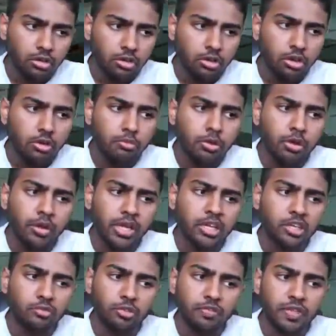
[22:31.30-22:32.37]

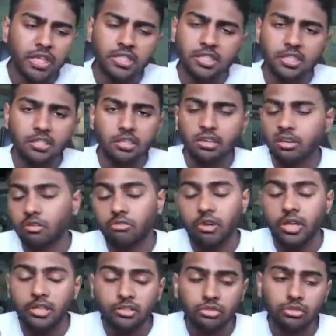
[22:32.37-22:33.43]
comboing with this is a
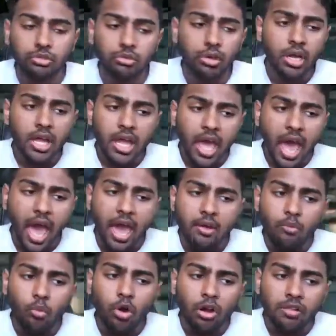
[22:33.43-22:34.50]
great tool,
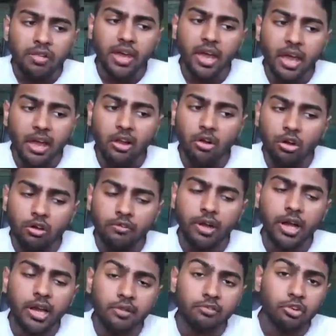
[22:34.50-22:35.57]
and one that a lot of
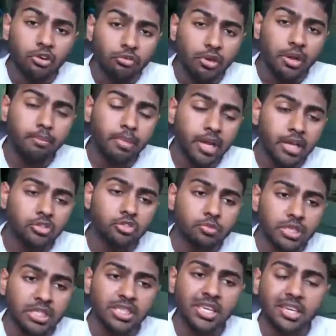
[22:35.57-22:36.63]
high level Korean players you'll
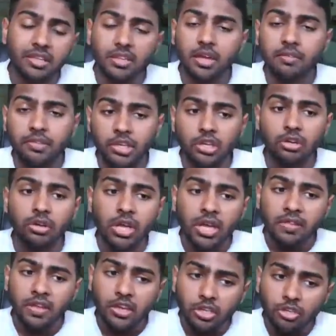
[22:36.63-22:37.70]
be seeing in that video,
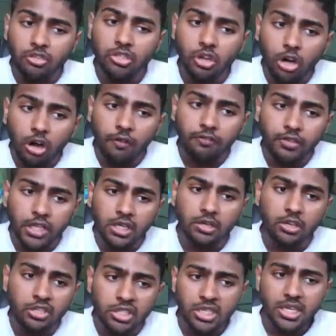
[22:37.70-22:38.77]
they use it often
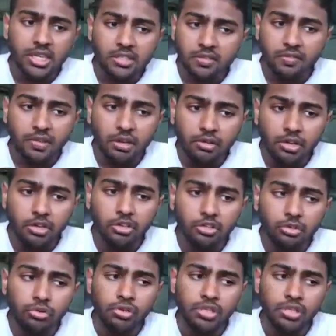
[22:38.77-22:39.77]
because it is a very good tool.